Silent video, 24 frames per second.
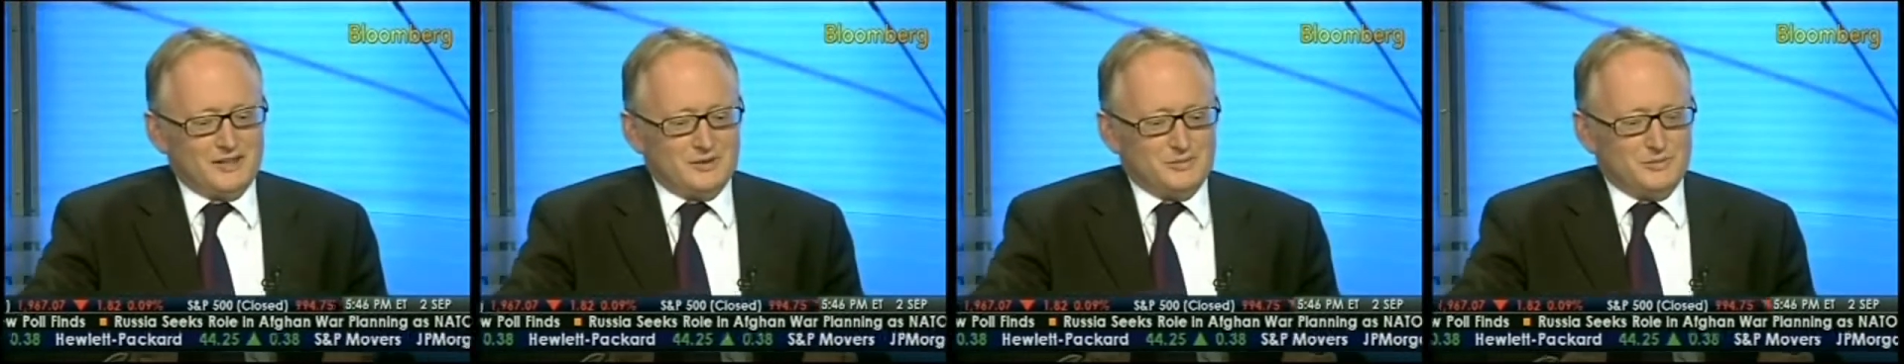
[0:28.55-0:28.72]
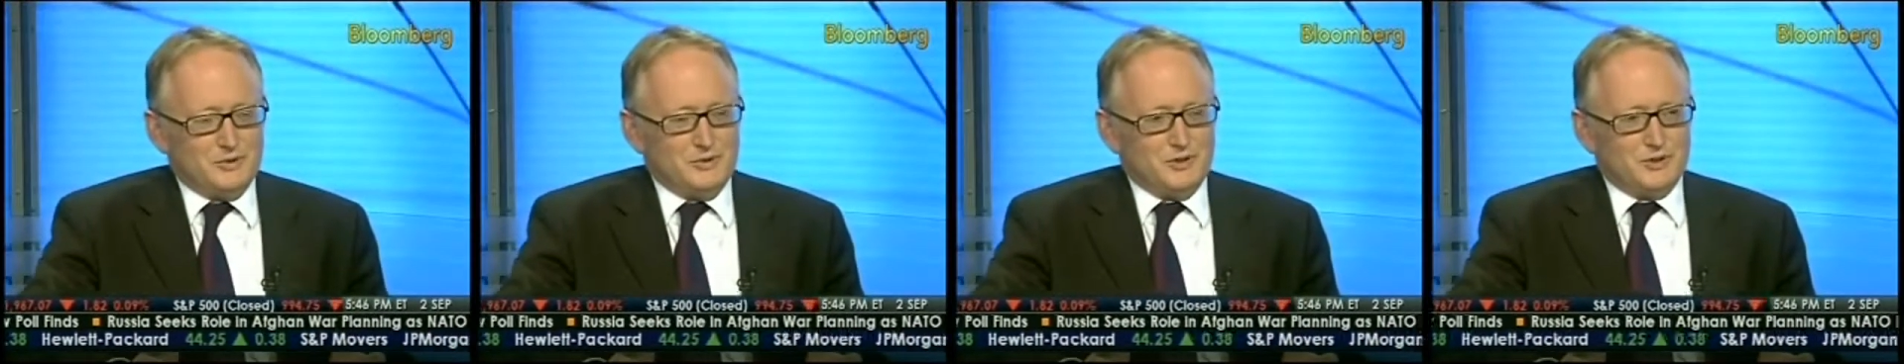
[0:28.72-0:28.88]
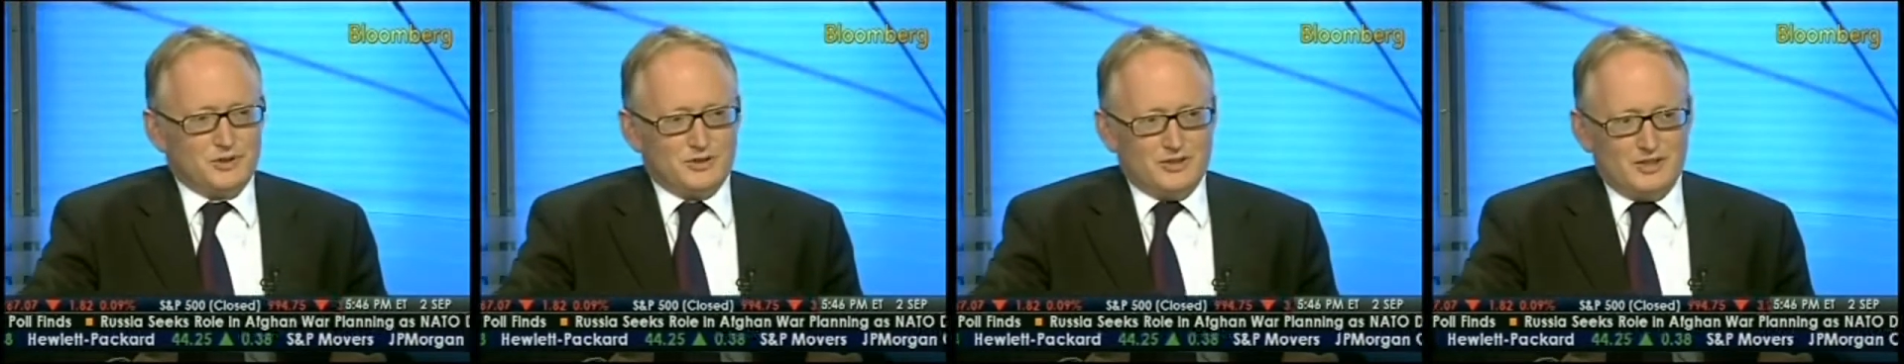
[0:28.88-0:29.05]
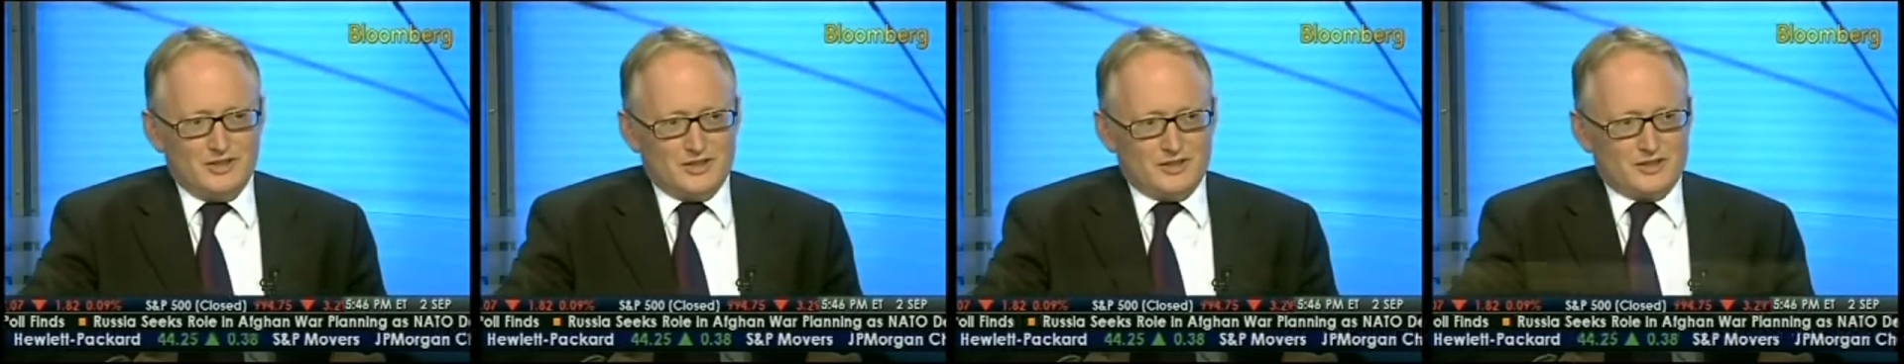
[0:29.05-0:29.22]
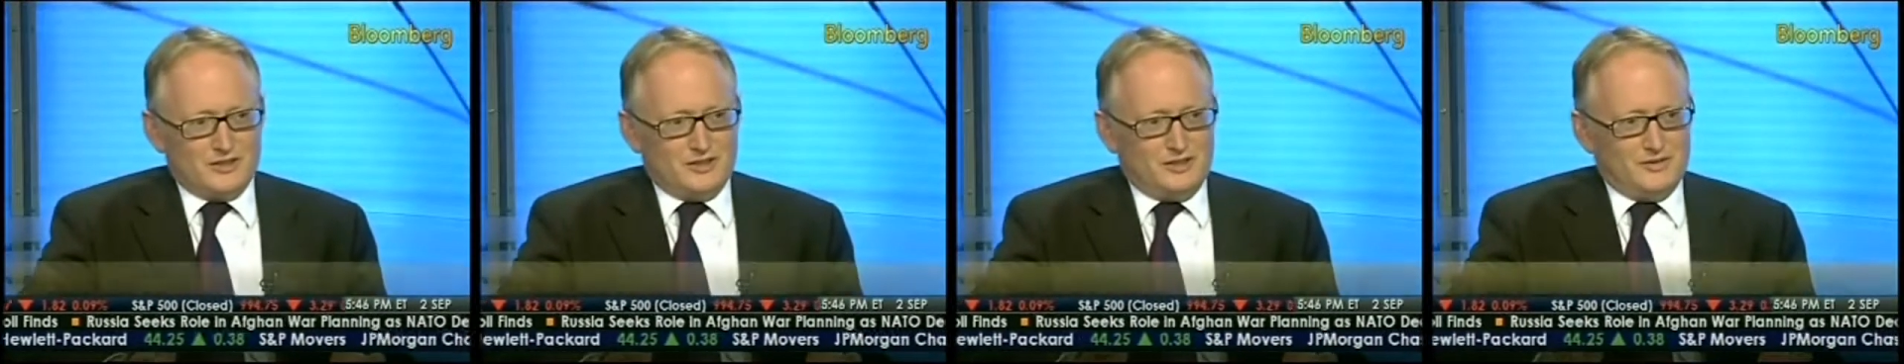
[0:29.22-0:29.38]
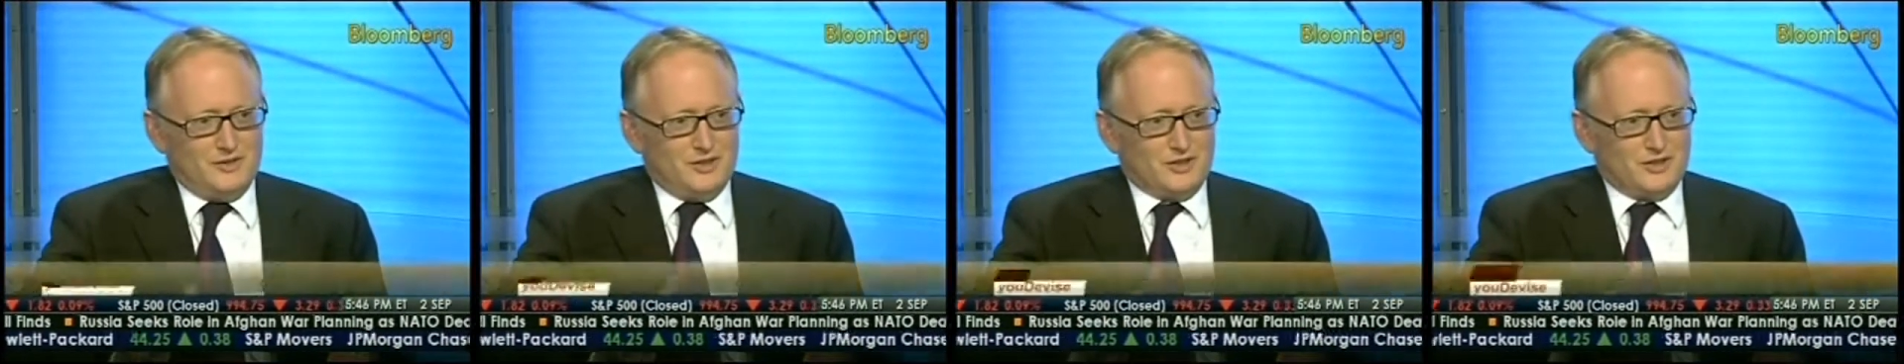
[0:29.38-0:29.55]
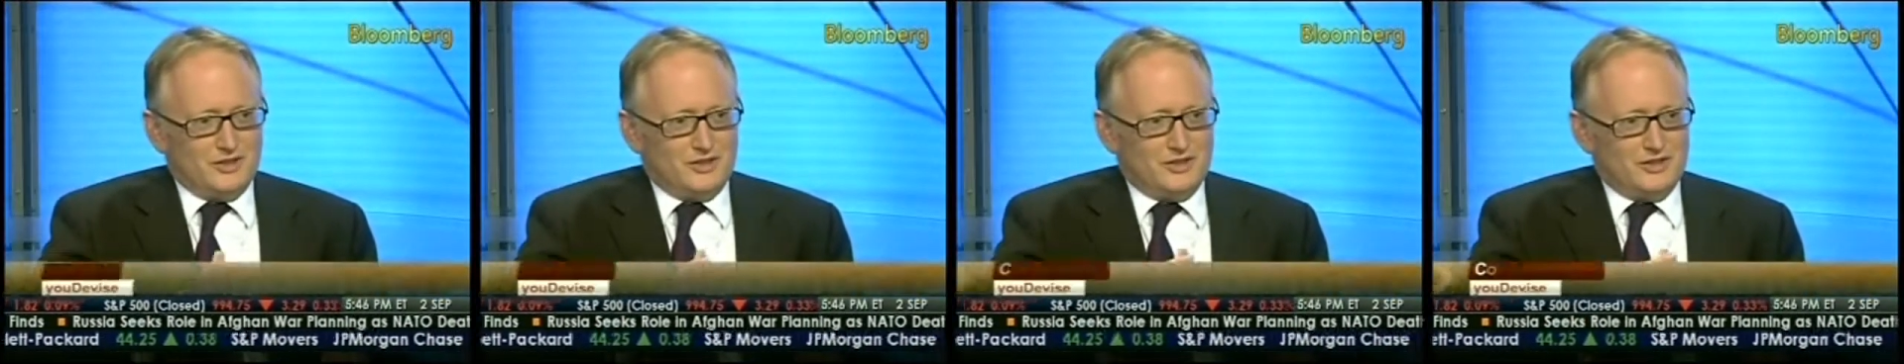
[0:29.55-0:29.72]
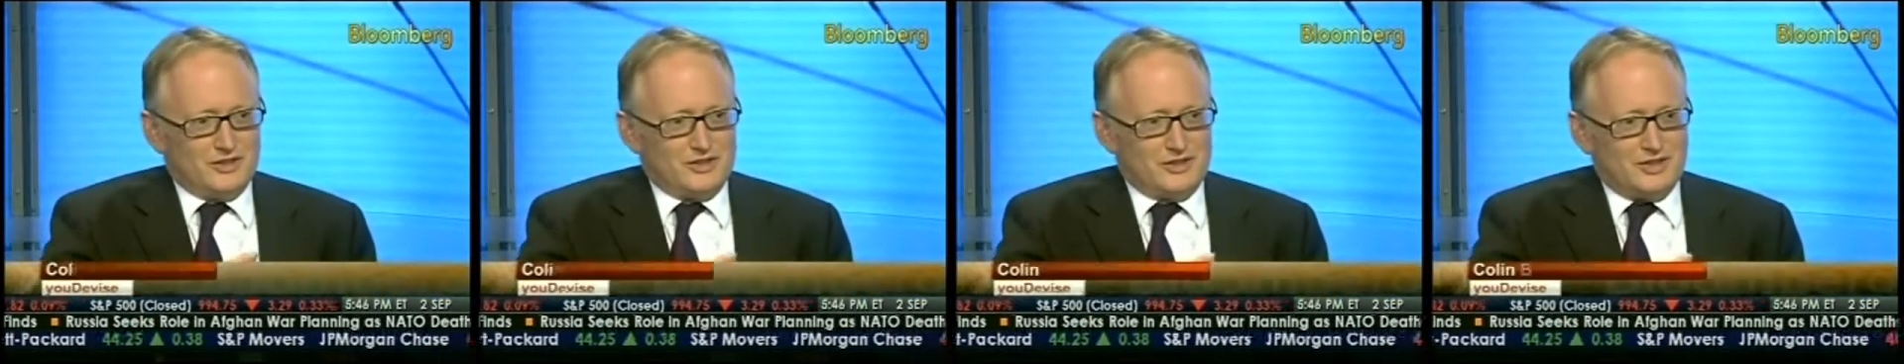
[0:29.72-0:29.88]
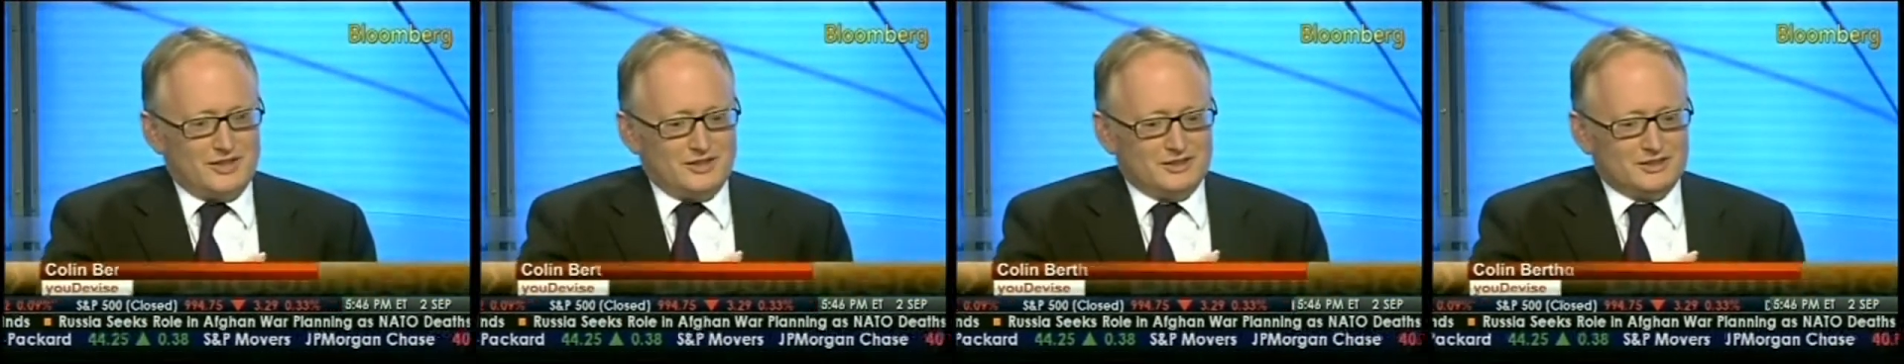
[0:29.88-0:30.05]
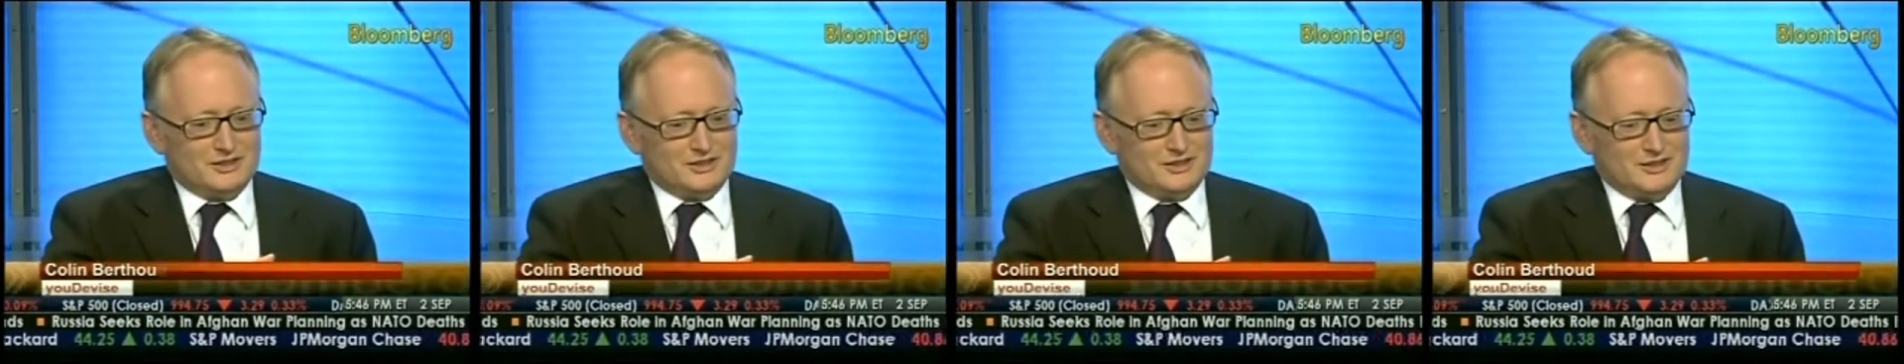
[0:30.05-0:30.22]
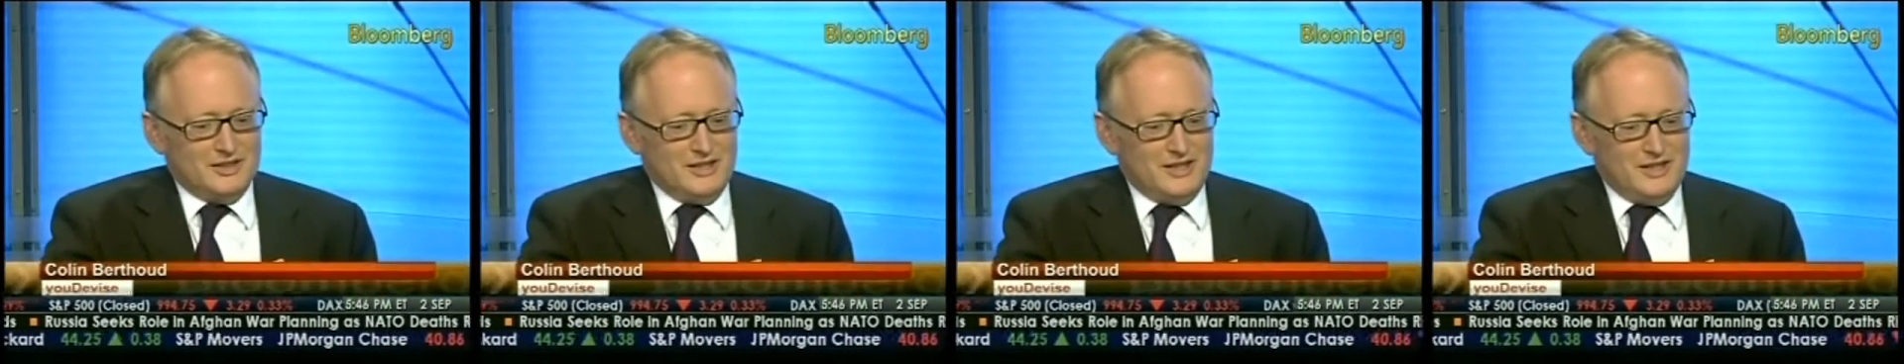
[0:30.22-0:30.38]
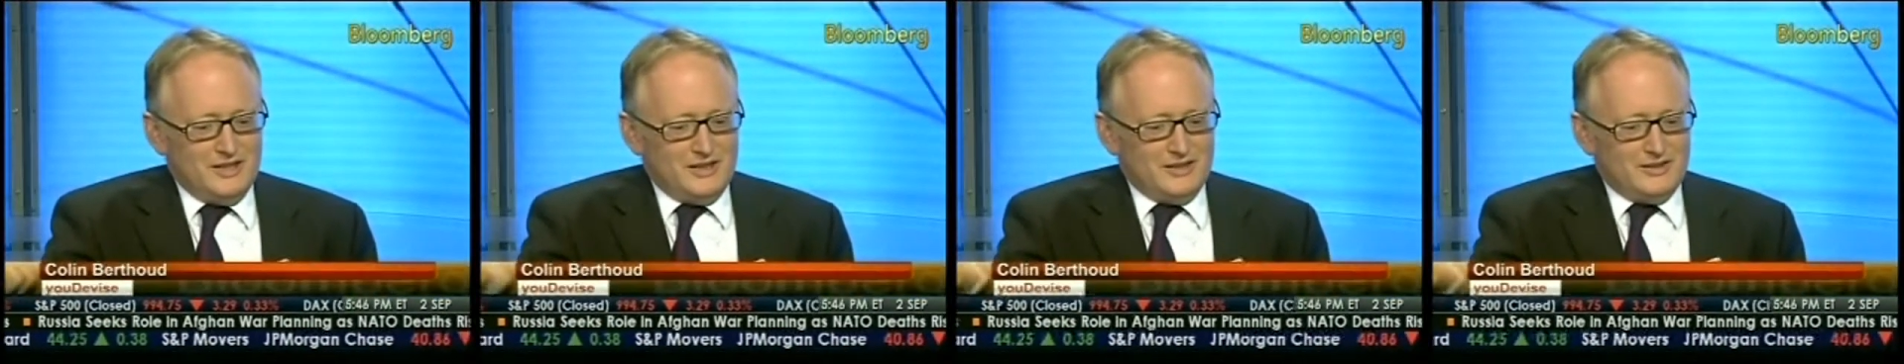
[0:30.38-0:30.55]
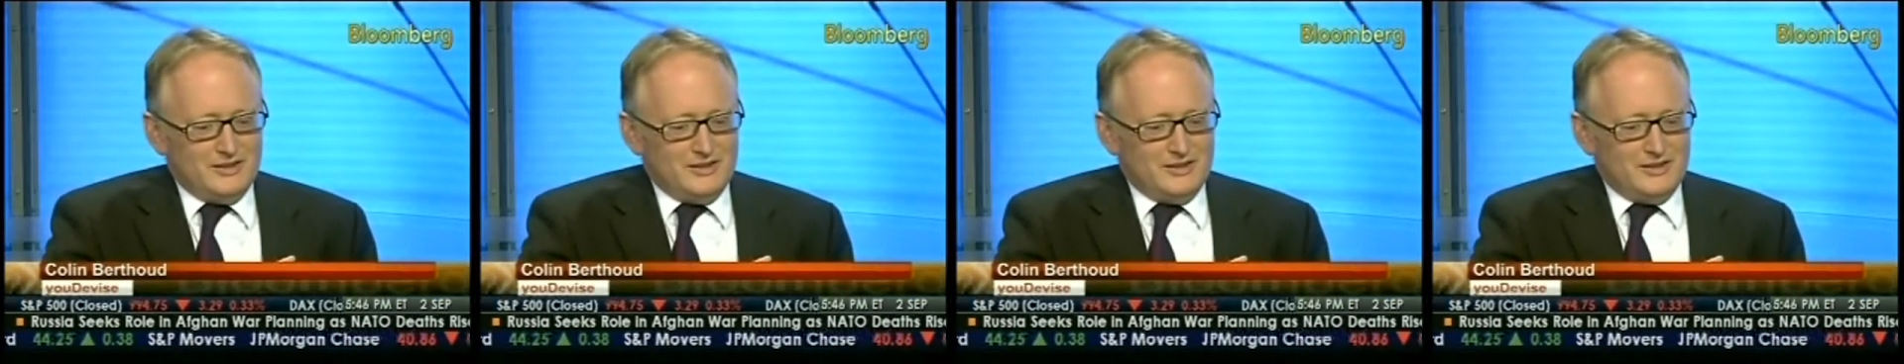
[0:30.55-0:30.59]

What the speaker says: computerized service, and it takes